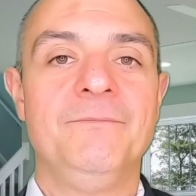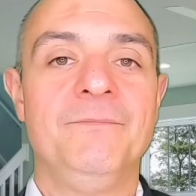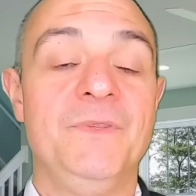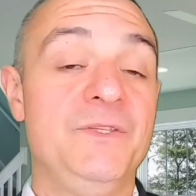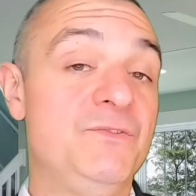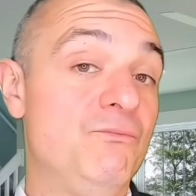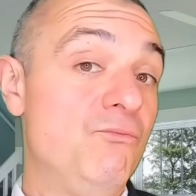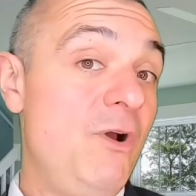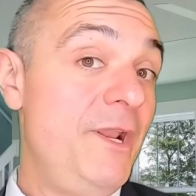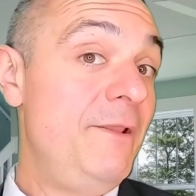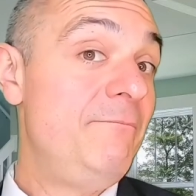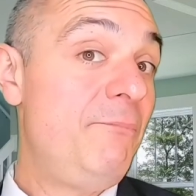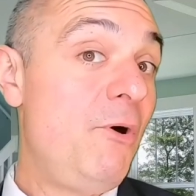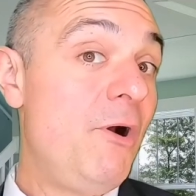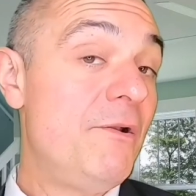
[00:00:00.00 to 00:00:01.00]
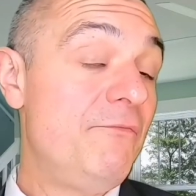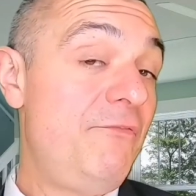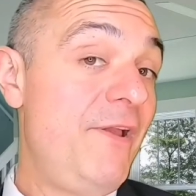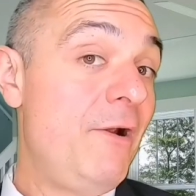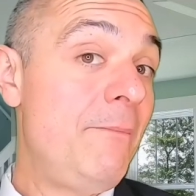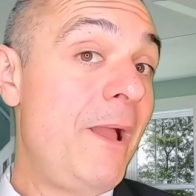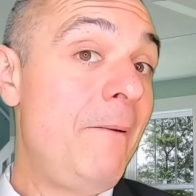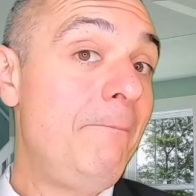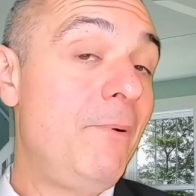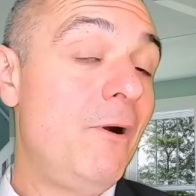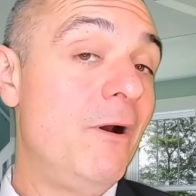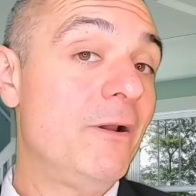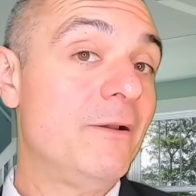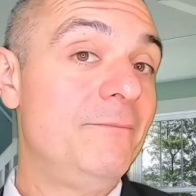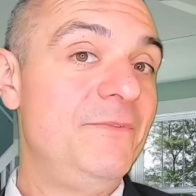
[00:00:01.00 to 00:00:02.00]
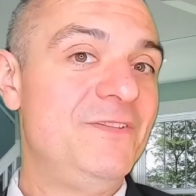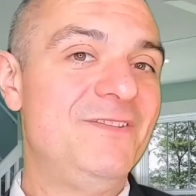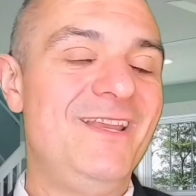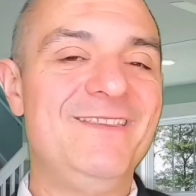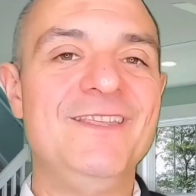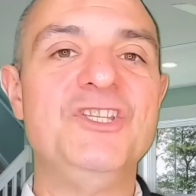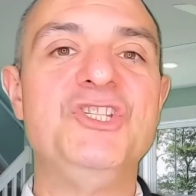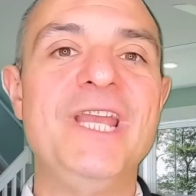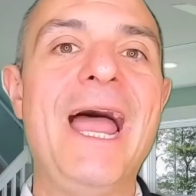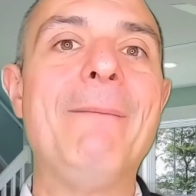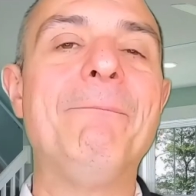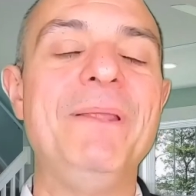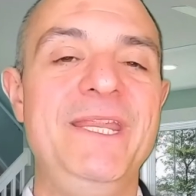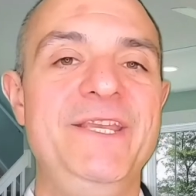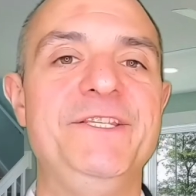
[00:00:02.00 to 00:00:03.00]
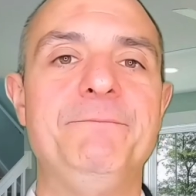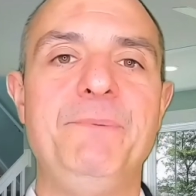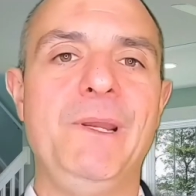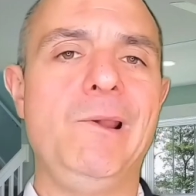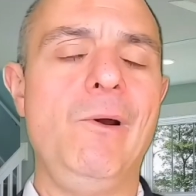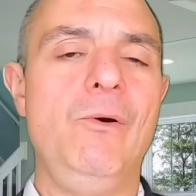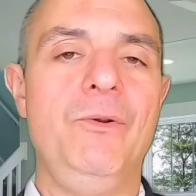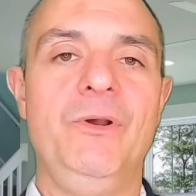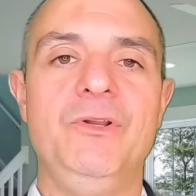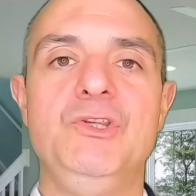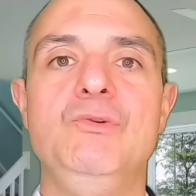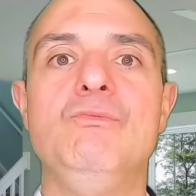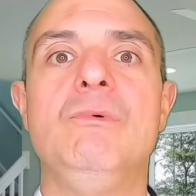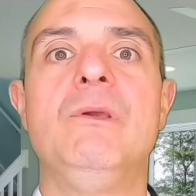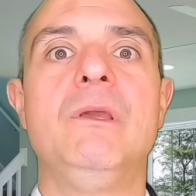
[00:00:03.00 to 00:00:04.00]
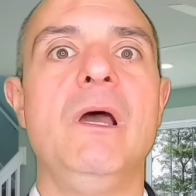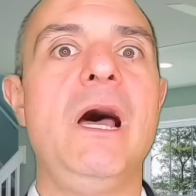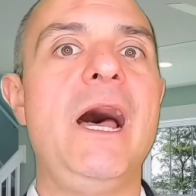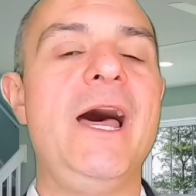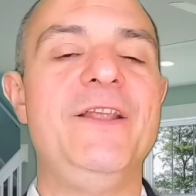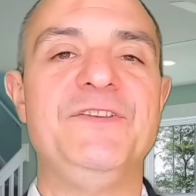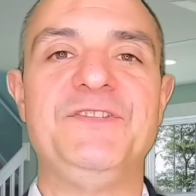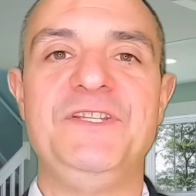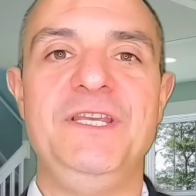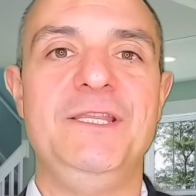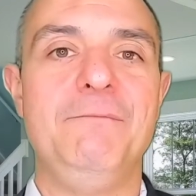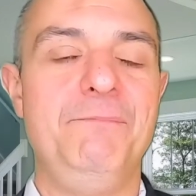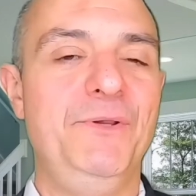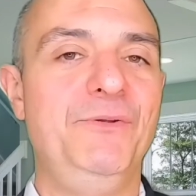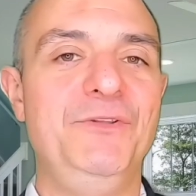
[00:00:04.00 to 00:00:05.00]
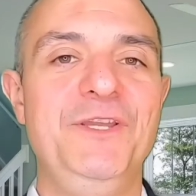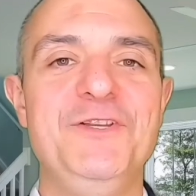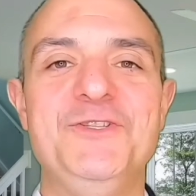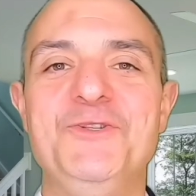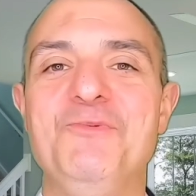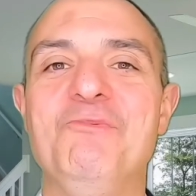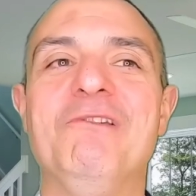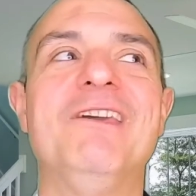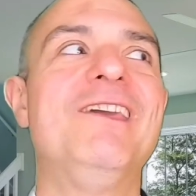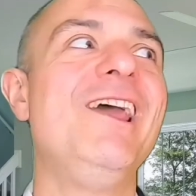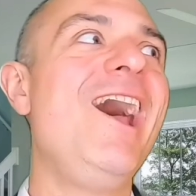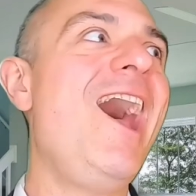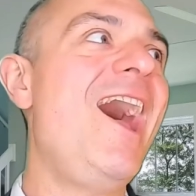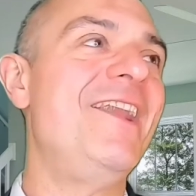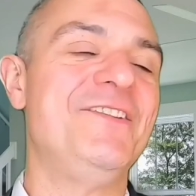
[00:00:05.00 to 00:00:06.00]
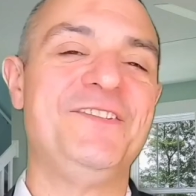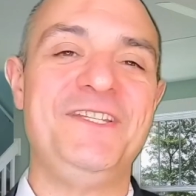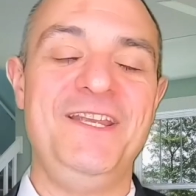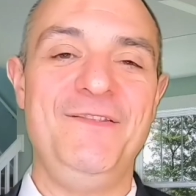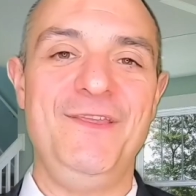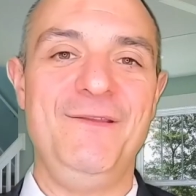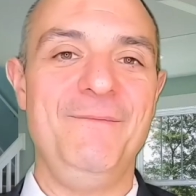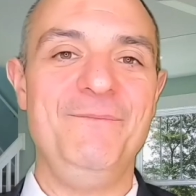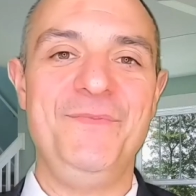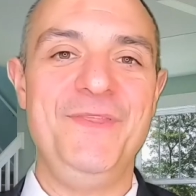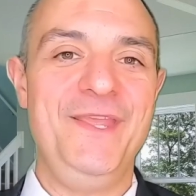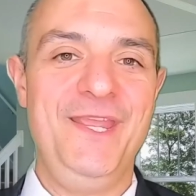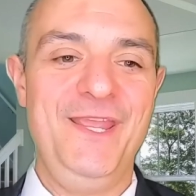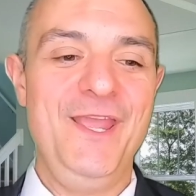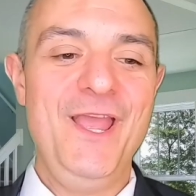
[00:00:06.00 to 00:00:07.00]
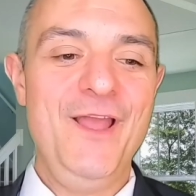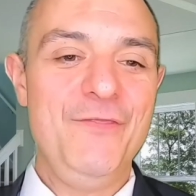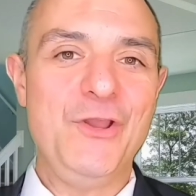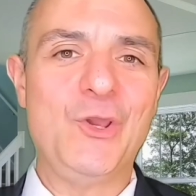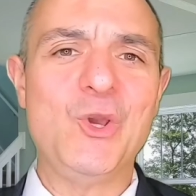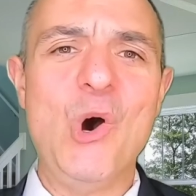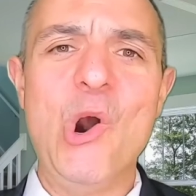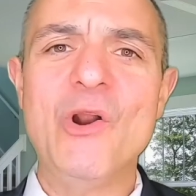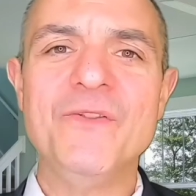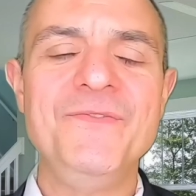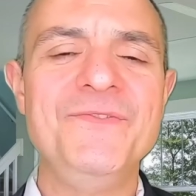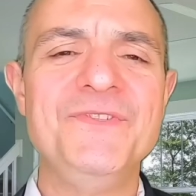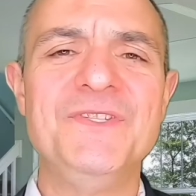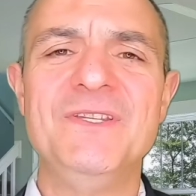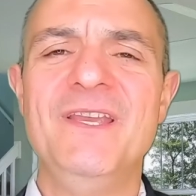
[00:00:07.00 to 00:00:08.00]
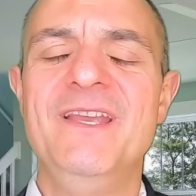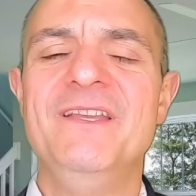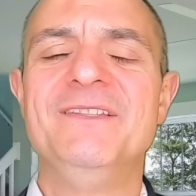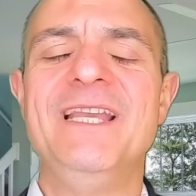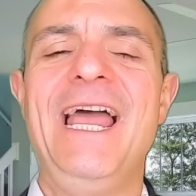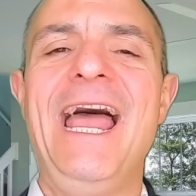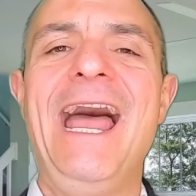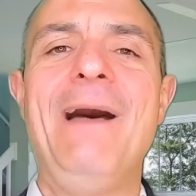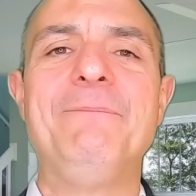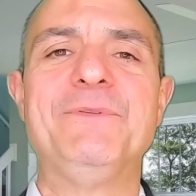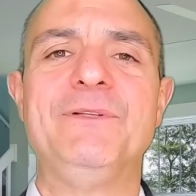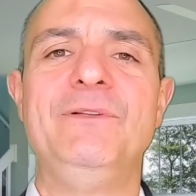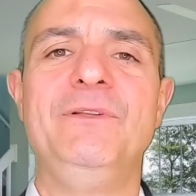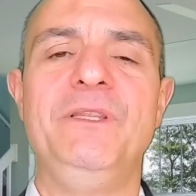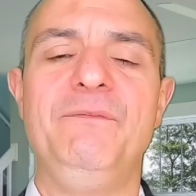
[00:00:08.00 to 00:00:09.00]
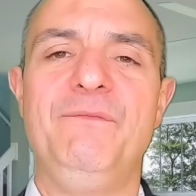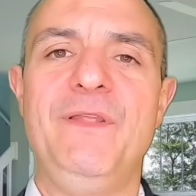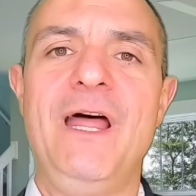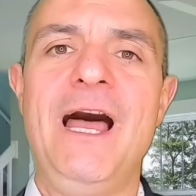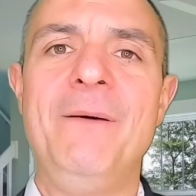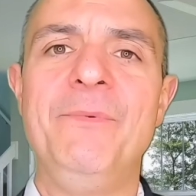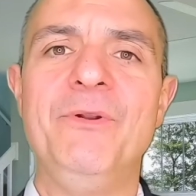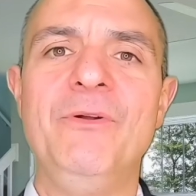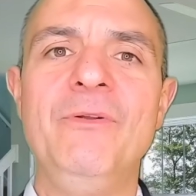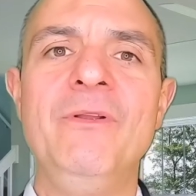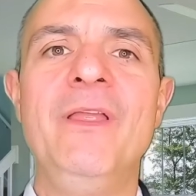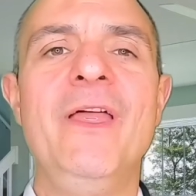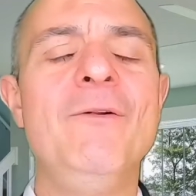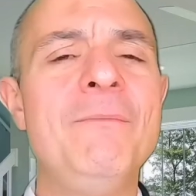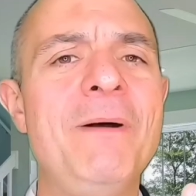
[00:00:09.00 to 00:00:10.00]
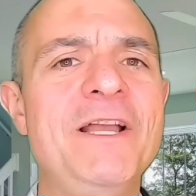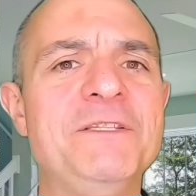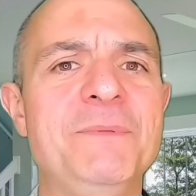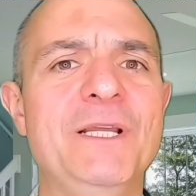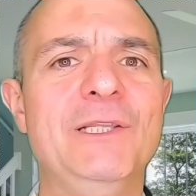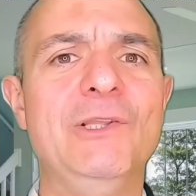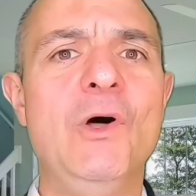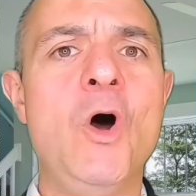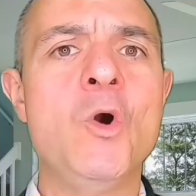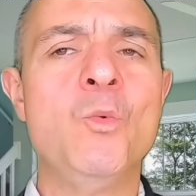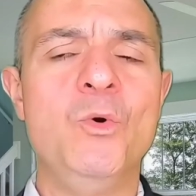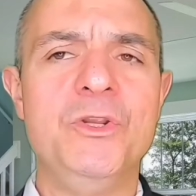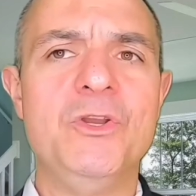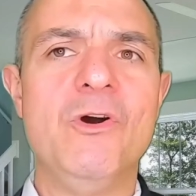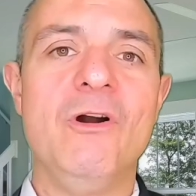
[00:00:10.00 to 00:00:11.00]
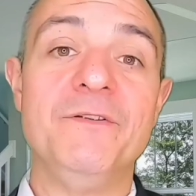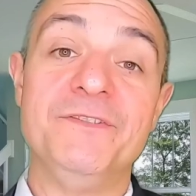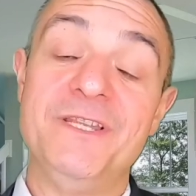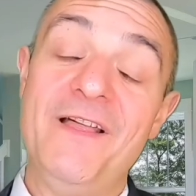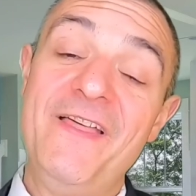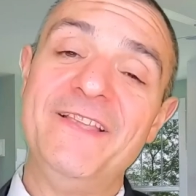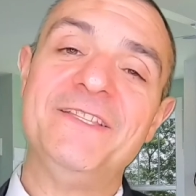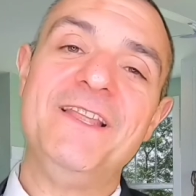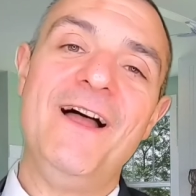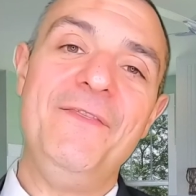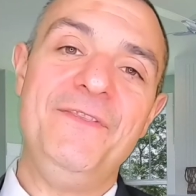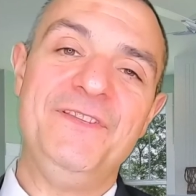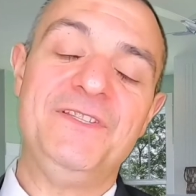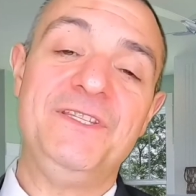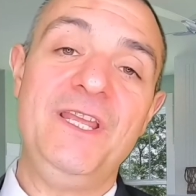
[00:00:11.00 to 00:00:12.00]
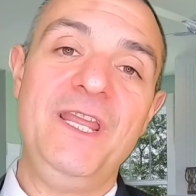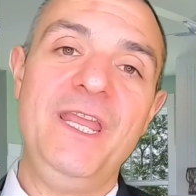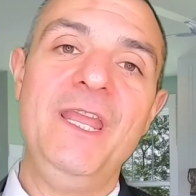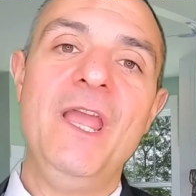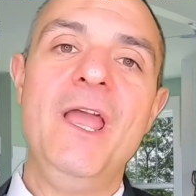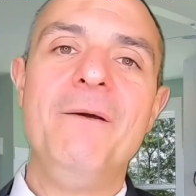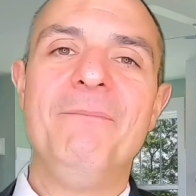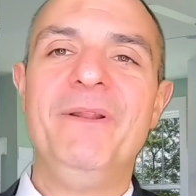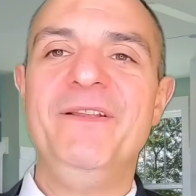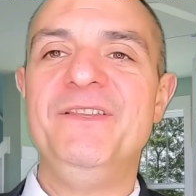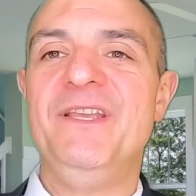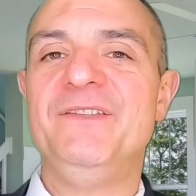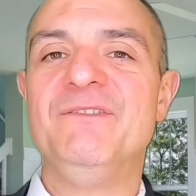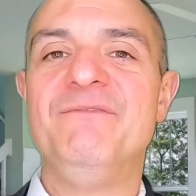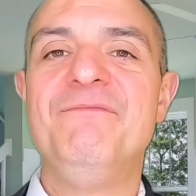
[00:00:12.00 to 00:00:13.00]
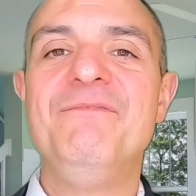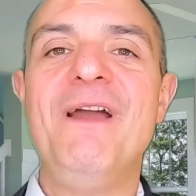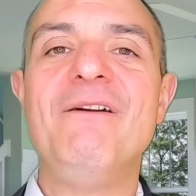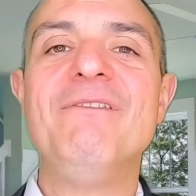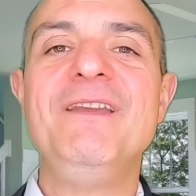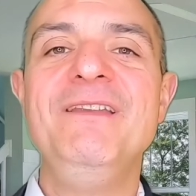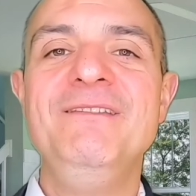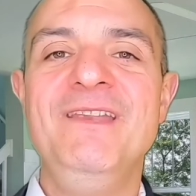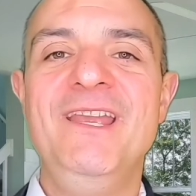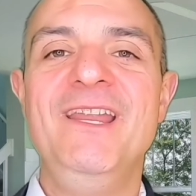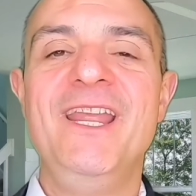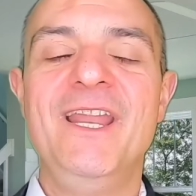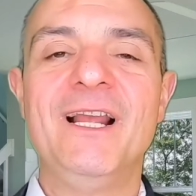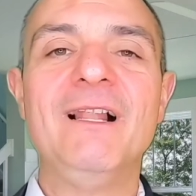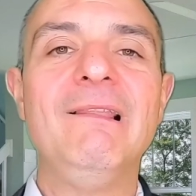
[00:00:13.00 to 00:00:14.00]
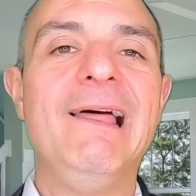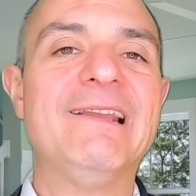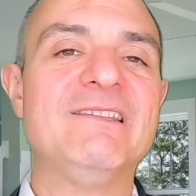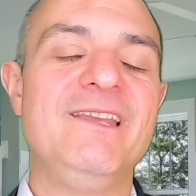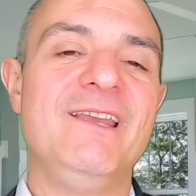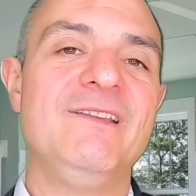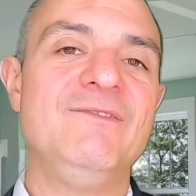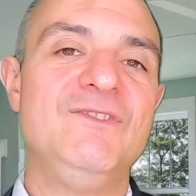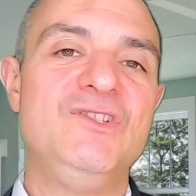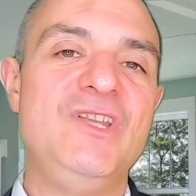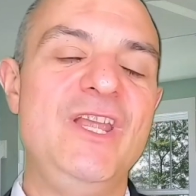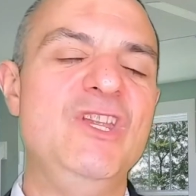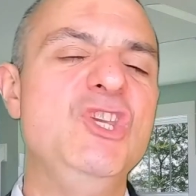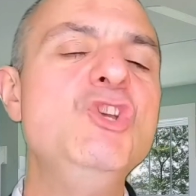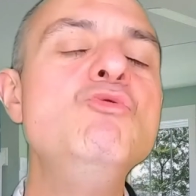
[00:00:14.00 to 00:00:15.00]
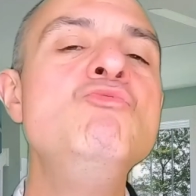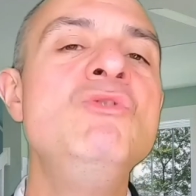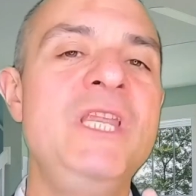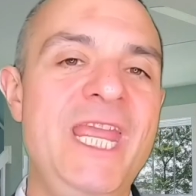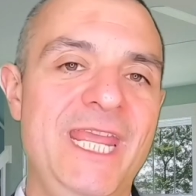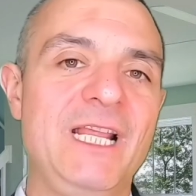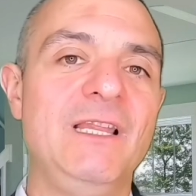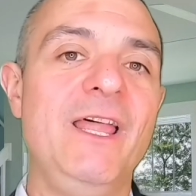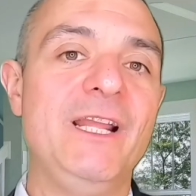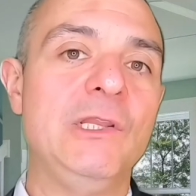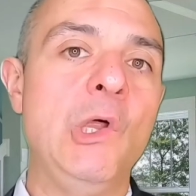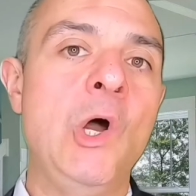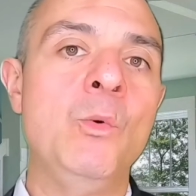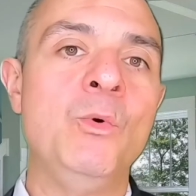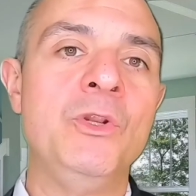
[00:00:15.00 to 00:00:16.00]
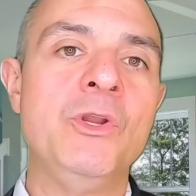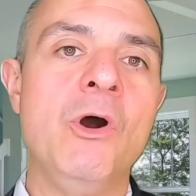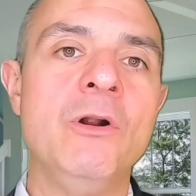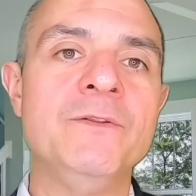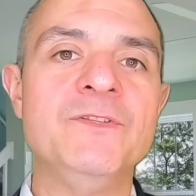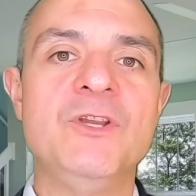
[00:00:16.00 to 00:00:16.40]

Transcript: It's right in part of Fairmount Park. It's like the Japanese pagoda. You gotta see the buildings. You gotta see the the the gardens. It's absolutely phenomenal. That reminds me of Longwood Gardens. Now that's not in the city, but it, it's very neat and eclectic and unique, like Longwood Gardens.